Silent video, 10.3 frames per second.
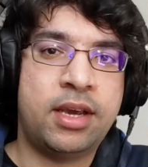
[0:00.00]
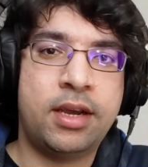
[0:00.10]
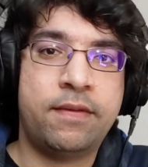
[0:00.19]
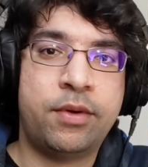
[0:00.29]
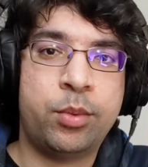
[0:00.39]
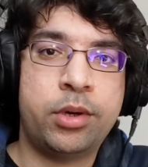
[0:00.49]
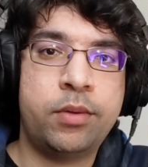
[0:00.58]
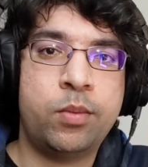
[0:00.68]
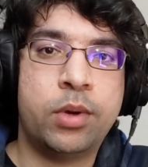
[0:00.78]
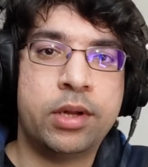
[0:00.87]
Hey
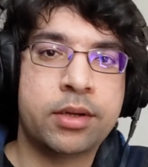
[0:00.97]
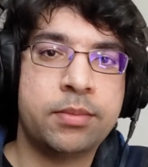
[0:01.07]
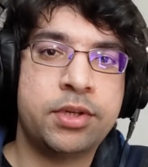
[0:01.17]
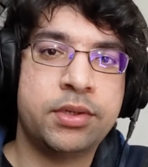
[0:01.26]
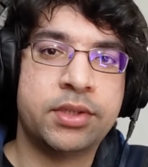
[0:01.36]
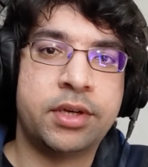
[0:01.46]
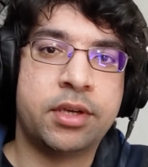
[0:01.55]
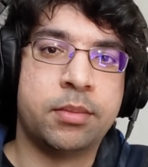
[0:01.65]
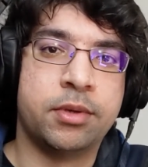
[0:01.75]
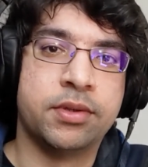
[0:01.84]
everyone, welcome to Sunny
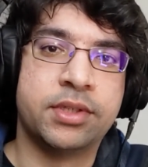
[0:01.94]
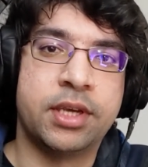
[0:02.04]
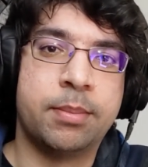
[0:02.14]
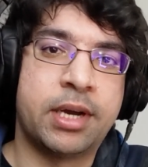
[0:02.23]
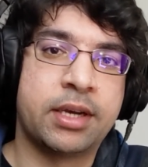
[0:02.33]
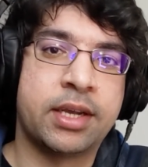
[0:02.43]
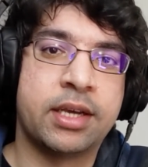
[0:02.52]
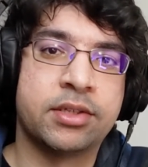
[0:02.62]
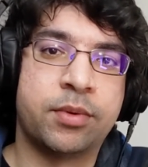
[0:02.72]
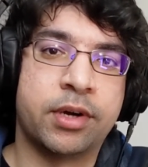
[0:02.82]
Commutes, a
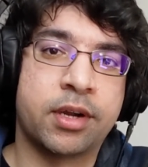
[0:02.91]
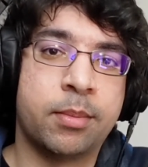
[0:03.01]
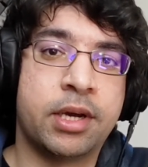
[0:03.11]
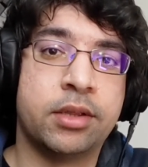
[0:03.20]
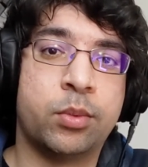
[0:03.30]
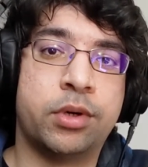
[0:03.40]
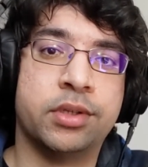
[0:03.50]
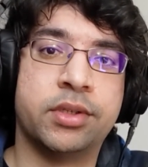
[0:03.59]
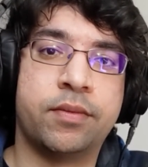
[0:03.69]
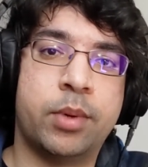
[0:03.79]
podcast where I combine the
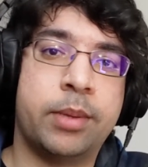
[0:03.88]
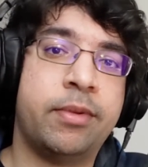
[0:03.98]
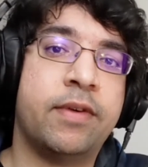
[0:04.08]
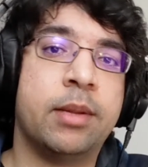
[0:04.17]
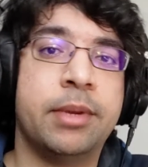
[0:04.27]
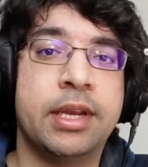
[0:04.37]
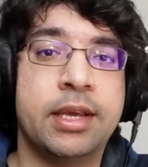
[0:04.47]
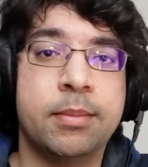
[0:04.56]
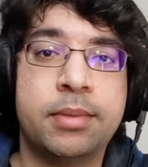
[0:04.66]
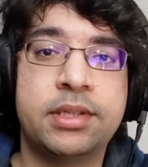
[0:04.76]
worlds of web development
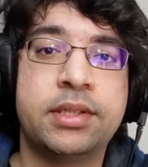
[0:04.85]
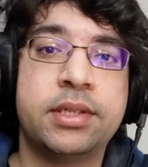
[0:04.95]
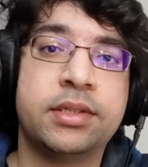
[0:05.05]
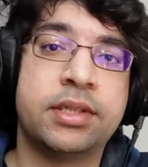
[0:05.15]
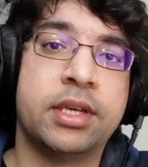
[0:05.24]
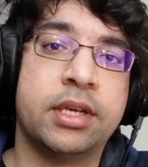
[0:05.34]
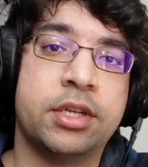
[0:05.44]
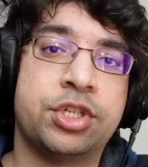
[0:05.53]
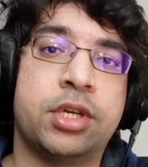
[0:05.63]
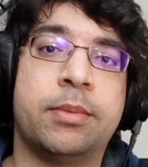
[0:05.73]
and business
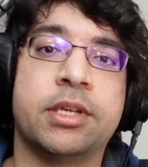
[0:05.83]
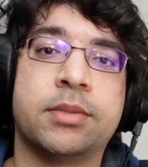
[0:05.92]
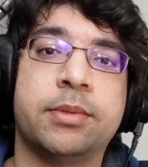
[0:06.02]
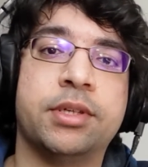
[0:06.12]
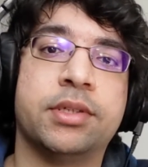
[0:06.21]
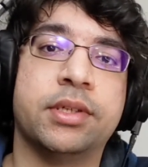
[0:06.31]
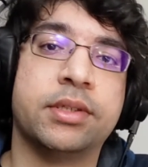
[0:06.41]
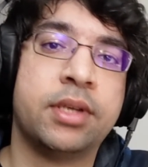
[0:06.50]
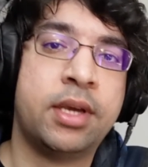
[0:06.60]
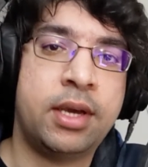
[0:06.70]
and share my
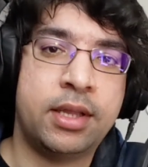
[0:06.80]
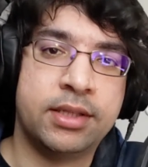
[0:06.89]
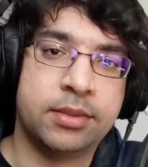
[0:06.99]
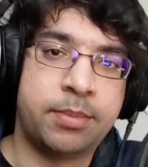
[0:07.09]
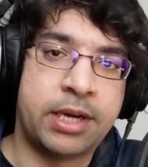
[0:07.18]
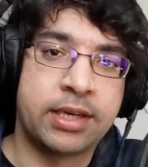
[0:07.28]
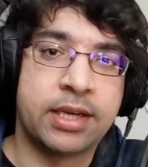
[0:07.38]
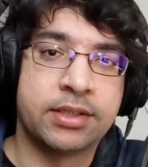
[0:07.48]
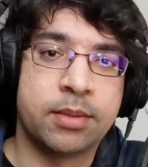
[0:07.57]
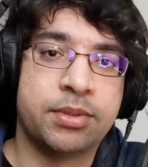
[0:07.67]
experiences. This is
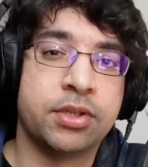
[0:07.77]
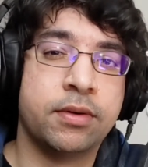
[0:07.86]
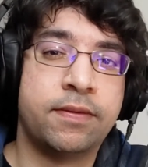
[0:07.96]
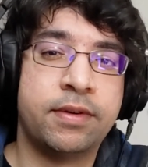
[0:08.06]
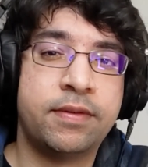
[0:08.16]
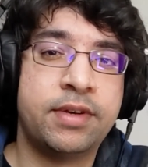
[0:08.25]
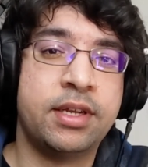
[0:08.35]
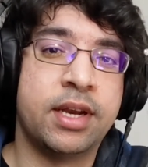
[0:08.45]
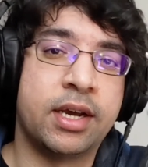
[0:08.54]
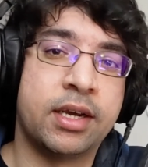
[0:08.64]
podcast episode
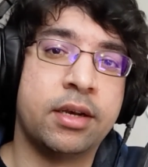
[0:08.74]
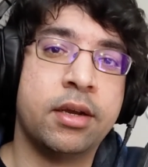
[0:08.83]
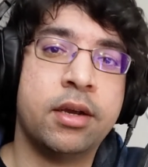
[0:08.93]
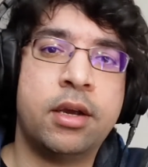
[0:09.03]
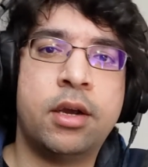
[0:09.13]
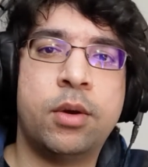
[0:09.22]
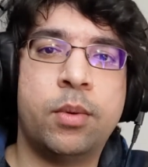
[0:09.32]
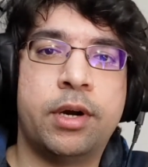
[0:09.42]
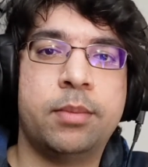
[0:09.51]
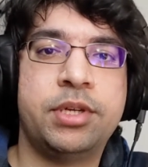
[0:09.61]
59,
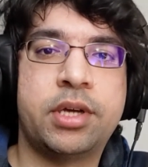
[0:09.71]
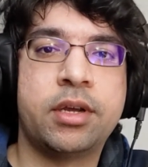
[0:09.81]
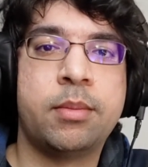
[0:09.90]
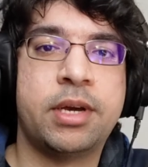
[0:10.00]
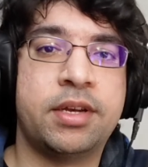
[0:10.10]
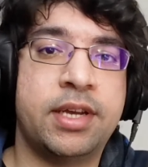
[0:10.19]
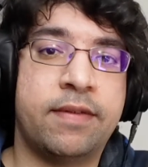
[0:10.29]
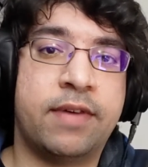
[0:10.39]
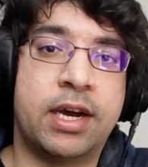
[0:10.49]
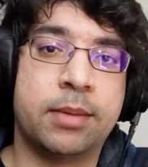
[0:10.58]
where I'll be talking about
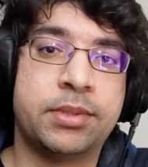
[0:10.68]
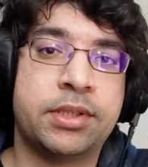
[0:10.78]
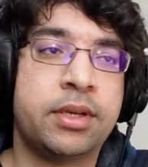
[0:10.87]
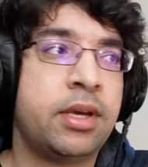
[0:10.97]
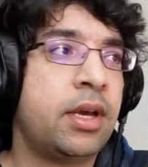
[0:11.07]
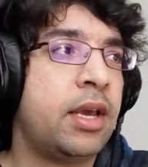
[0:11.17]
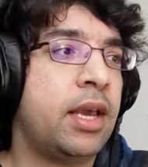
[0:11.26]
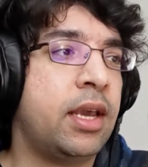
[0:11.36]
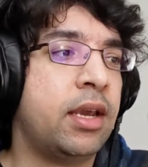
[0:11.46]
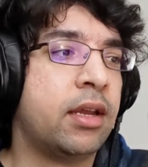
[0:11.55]
DevOps
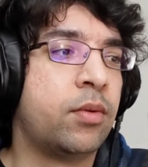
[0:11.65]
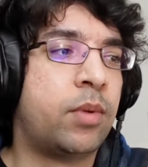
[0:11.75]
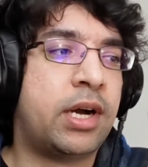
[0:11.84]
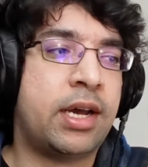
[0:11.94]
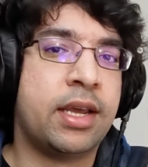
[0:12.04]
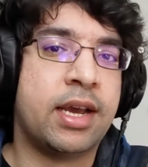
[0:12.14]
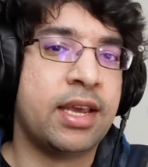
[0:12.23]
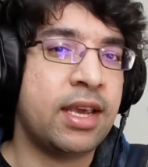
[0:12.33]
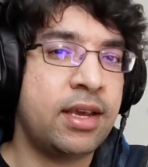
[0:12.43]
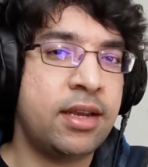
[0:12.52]
and why
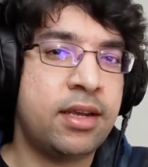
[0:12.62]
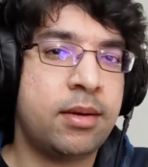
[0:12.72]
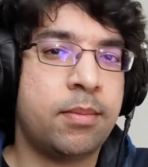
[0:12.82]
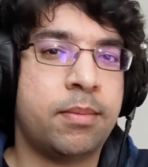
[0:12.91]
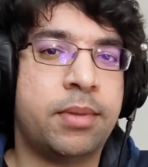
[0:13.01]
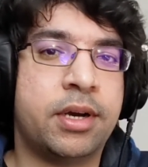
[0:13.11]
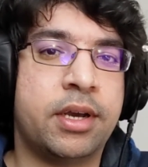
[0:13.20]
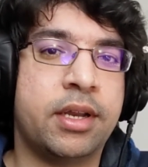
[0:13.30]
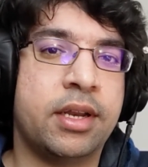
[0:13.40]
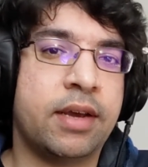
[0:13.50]
I hate it,
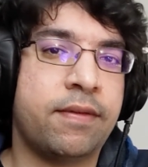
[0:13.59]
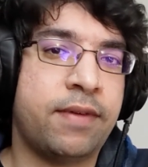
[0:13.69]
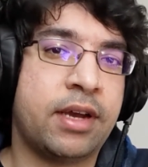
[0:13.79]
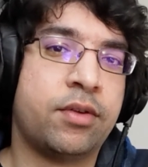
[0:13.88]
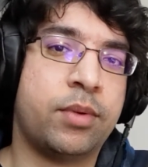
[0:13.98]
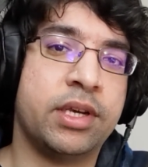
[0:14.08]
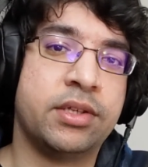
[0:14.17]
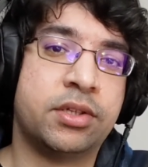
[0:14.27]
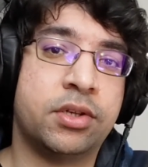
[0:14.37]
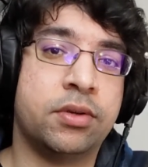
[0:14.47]
but I've found
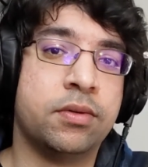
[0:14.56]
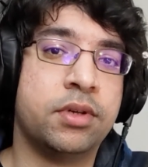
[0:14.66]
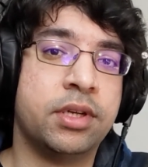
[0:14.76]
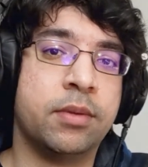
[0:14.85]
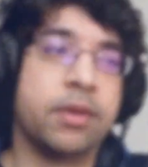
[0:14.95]
ways to deal